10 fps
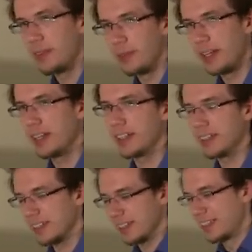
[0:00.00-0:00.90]

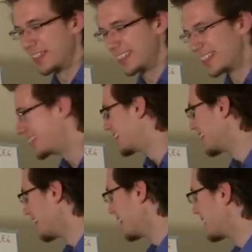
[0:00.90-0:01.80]
real
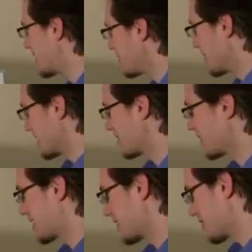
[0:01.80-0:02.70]
sheet music
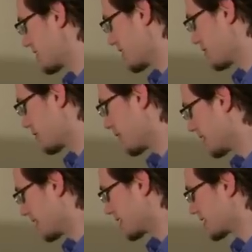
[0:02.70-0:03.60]
because obviously I've
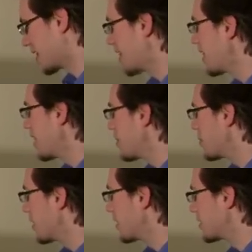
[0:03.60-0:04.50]
drawn this,
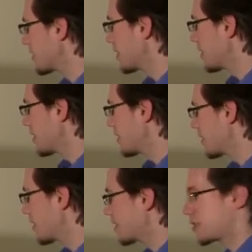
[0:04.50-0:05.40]
but
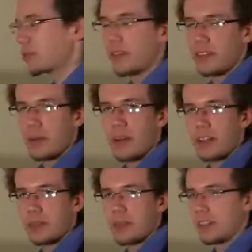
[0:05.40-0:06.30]
it's sort of an
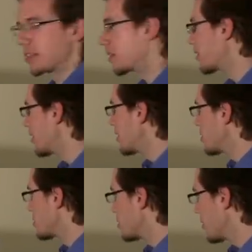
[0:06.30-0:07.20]
approximation.
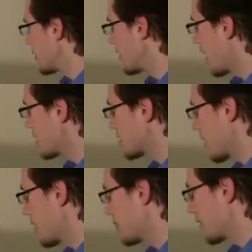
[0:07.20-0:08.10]
So it has
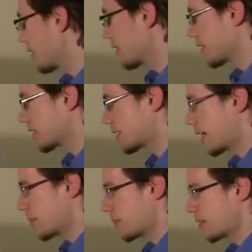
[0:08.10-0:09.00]
kind of like a little
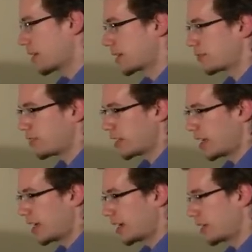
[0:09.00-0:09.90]
stem or a
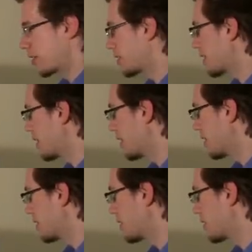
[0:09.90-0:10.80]
flag or a
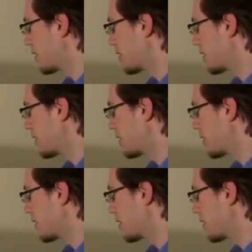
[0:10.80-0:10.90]
tail.